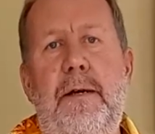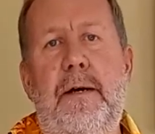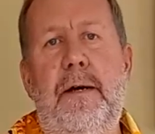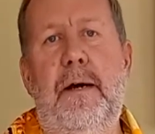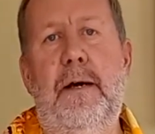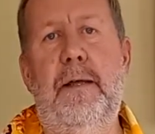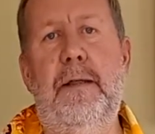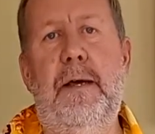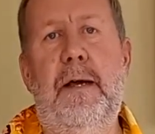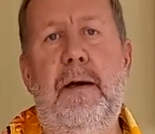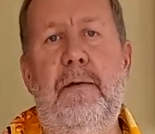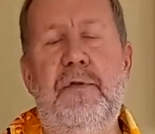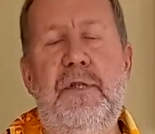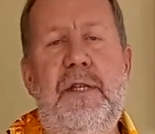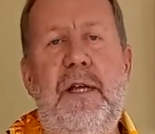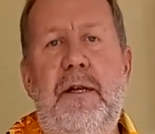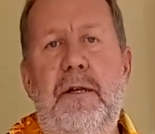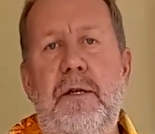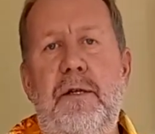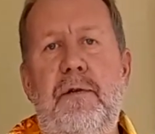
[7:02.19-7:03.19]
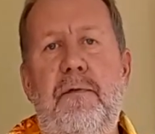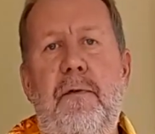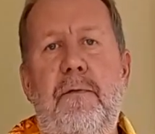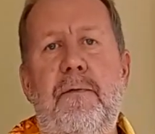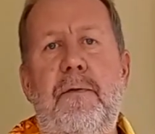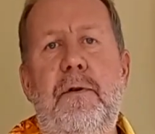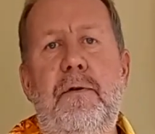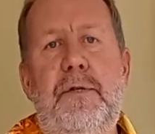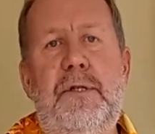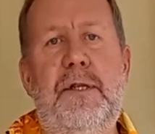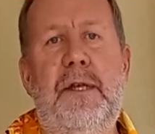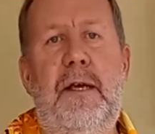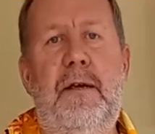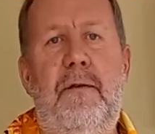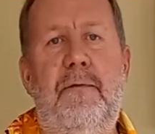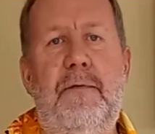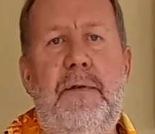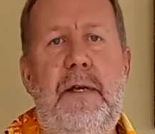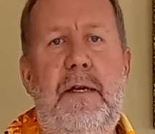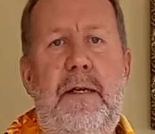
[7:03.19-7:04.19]
They have standards for food
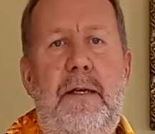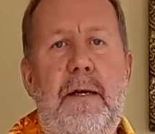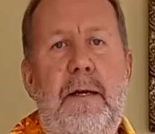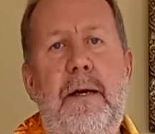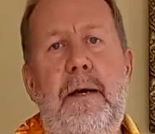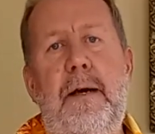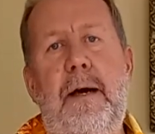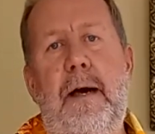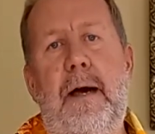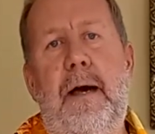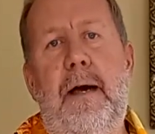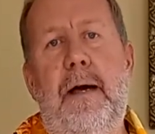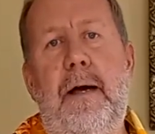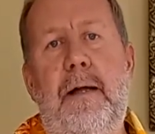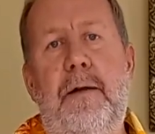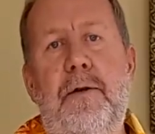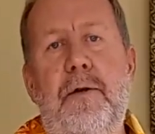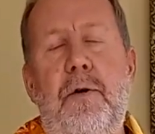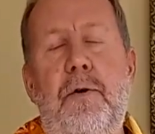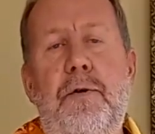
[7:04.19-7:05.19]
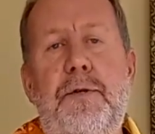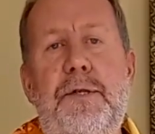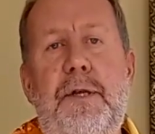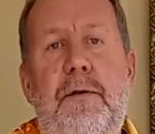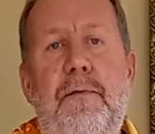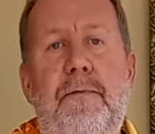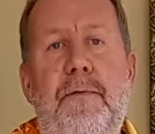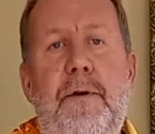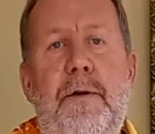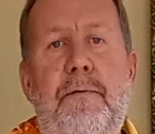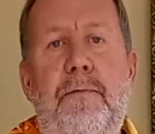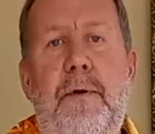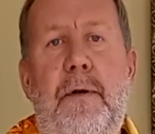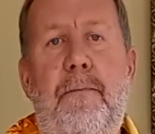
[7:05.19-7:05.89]
safety, and also for